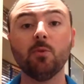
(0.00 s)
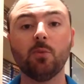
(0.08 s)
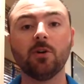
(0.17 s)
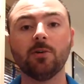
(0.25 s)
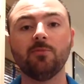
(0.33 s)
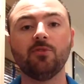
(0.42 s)
and
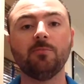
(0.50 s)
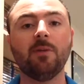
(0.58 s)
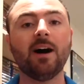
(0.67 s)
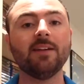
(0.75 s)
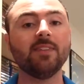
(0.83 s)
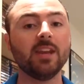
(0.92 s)
welcome to
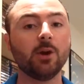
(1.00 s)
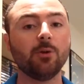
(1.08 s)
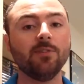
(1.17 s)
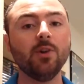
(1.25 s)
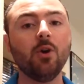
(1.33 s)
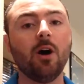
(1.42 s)
my video
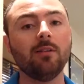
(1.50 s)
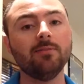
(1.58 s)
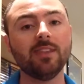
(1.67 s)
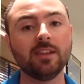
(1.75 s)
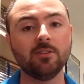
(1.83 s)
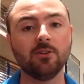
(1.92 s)
review
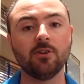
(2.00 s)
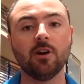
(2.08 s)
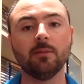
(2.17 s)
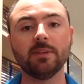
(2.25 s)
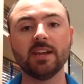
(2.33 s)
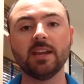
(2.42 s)
of the new
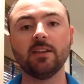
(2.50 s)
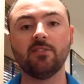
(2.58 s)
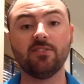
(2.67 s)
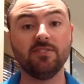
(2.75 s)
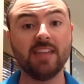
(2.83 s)
comedy